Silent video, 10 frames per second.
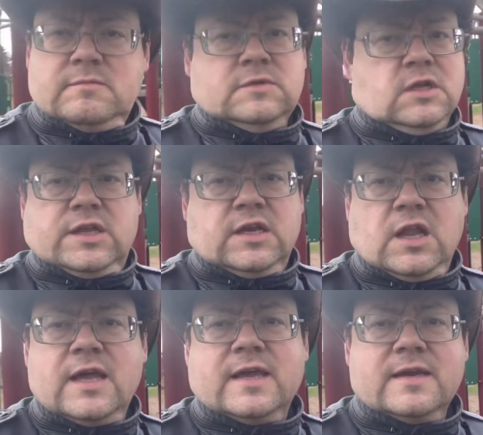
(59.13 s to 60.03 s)
still didn't
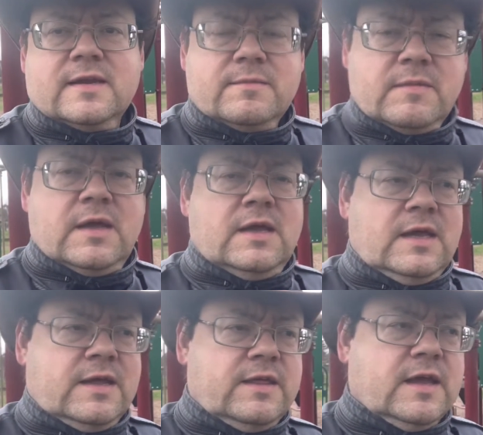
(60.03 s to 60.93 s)
like it.
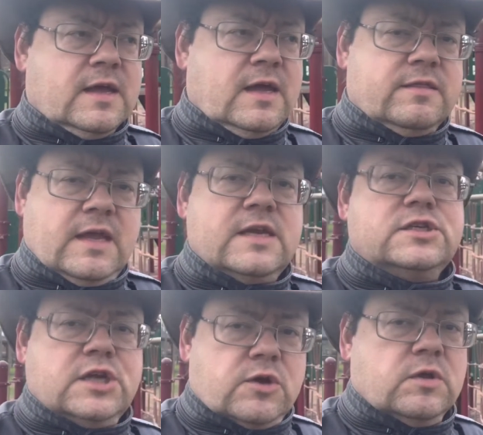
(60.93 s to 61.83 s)
I think I think he
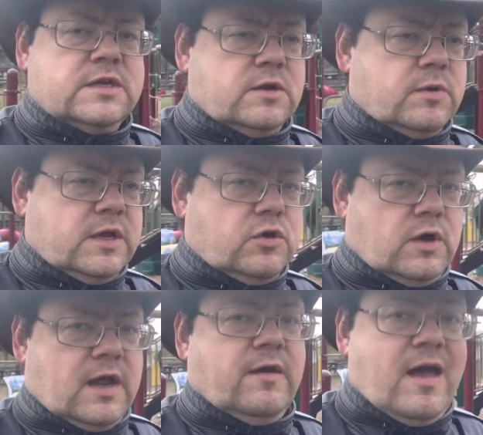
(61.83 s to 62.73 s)
generally did what he
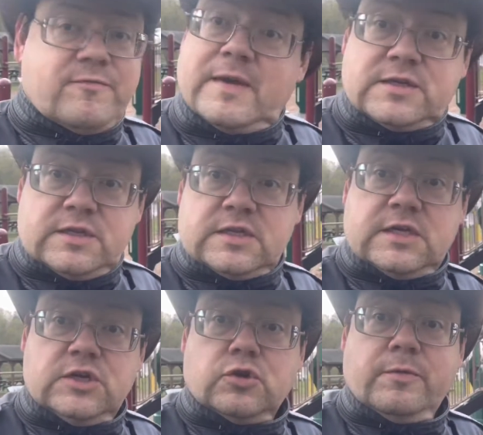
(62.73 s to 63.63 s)
could. I, I, have mentioned this
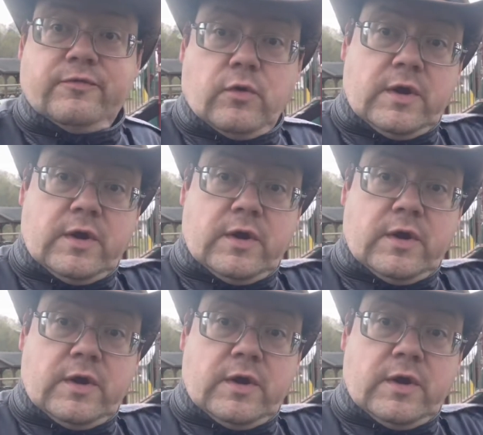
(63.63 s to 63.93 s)
teacher before.